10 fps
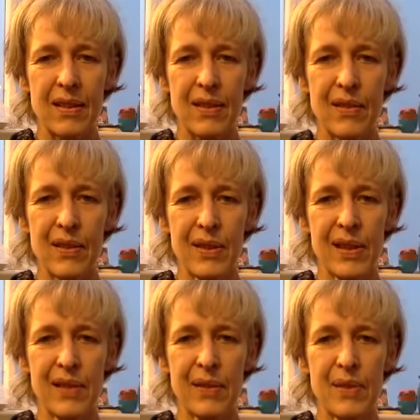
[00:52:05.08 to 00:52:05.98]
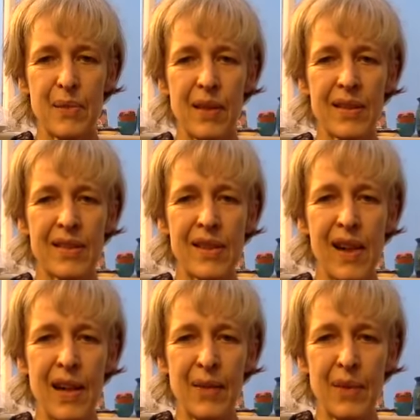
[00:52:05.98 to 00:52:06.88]
Give yourself as much
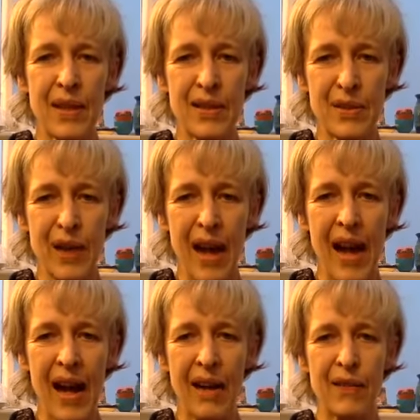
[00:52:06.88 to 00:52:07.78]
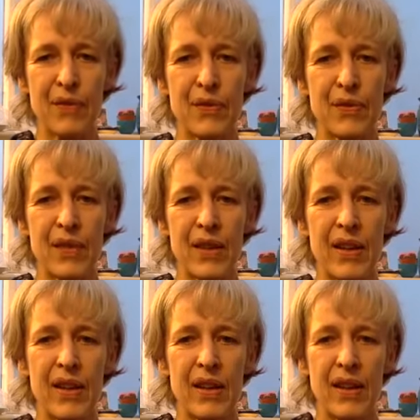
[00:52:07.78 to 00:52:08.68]
time as you have,
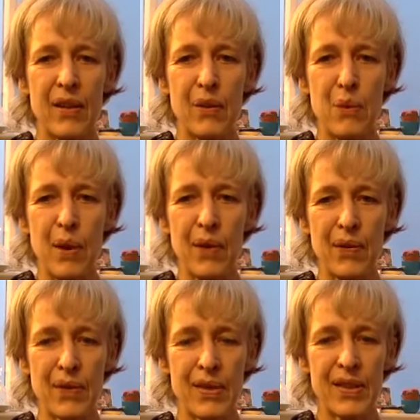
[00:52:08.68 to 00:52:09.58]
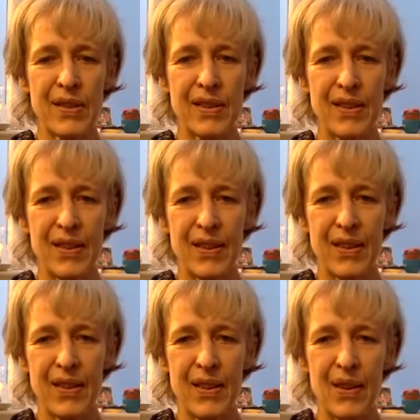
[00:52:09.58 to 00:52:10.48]
want,
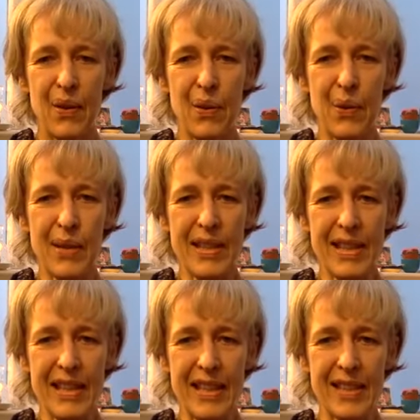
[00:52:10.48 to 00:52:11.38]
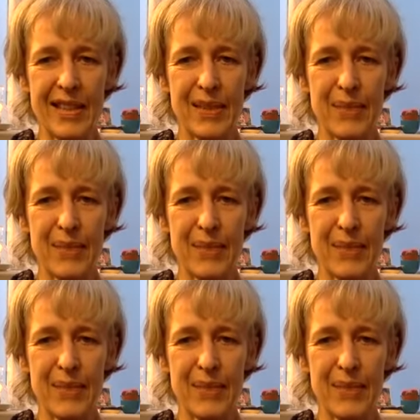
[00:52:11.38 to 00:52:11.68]
or need.